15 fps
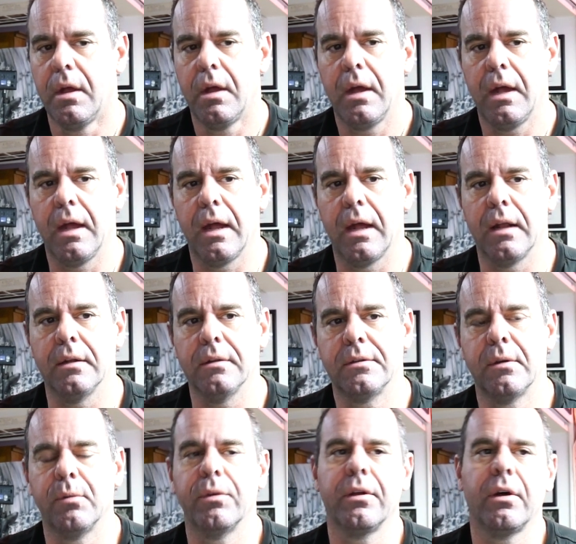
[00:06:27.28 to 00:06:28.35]
And
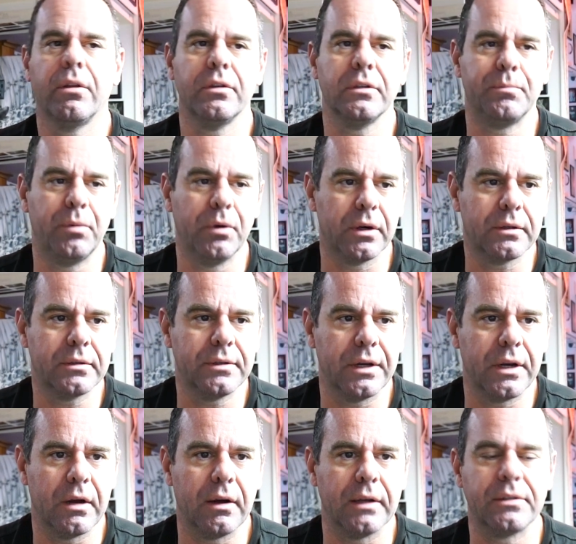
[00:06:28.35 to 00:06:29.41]
so with all those books,
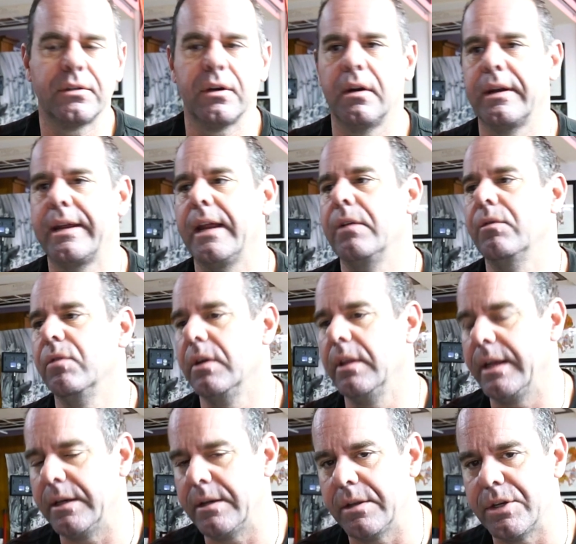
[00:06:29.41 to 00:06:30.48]
I started getting really
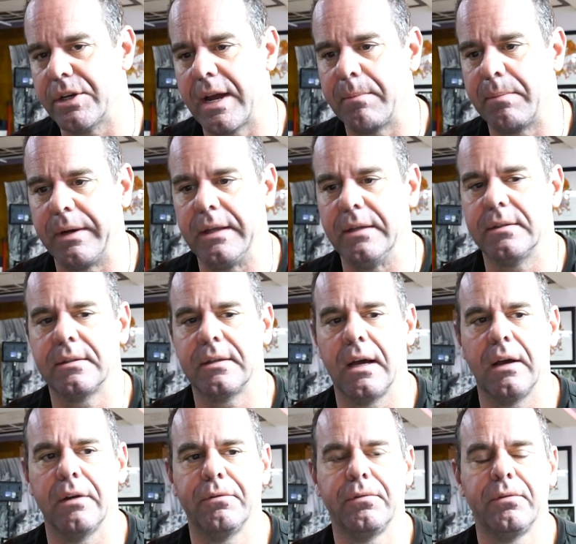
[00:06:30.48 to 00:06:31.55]
into the Japanese
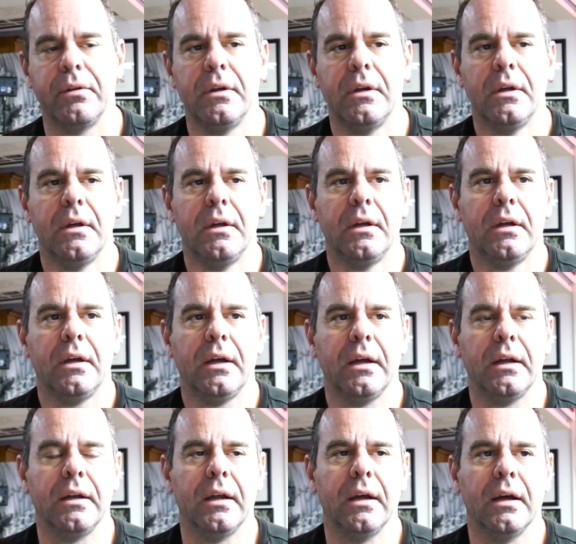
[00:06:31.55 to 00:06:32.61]
stuff.
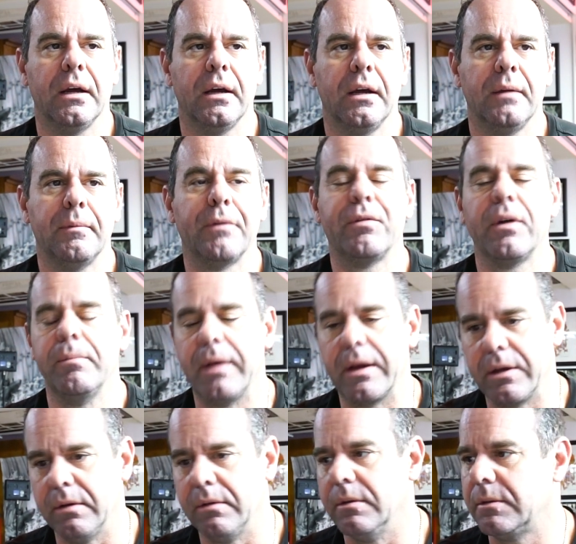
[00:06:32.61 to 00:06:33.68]
And my friend
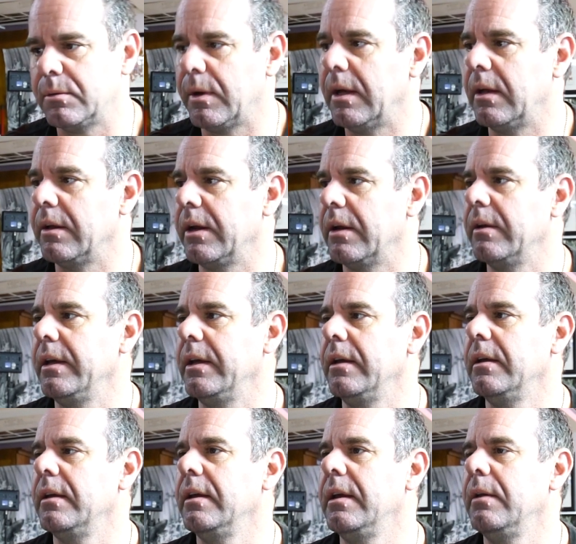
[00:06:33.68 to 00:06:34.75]
Megu as well,
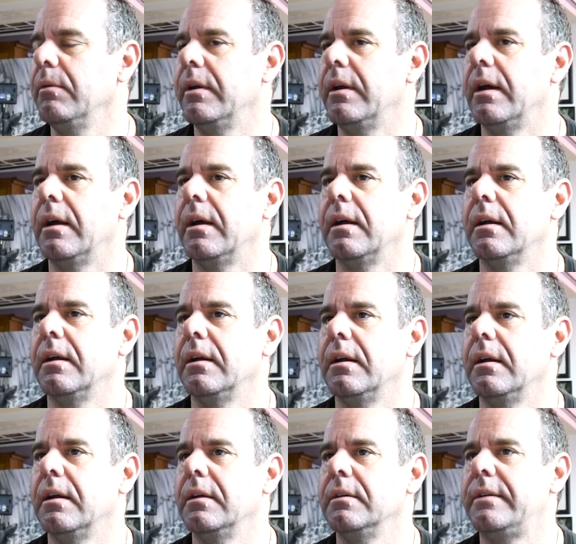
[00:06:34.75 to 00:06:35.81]
he would
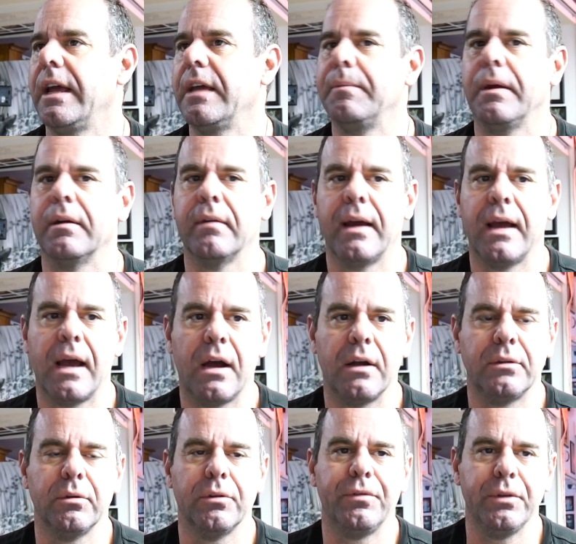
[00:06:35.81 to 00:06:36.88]
take me around
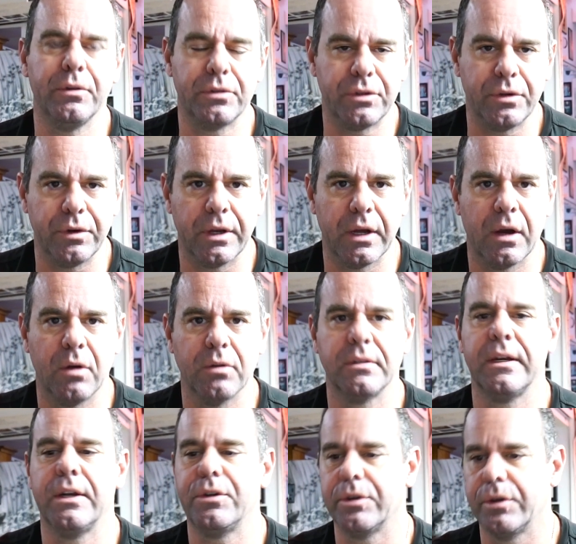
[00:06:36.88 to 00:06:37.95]
to a few studios and
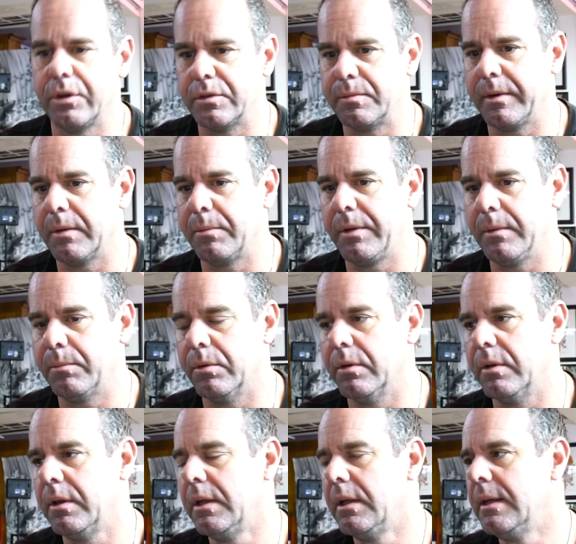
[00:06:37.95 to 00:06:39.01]
introduce me to people.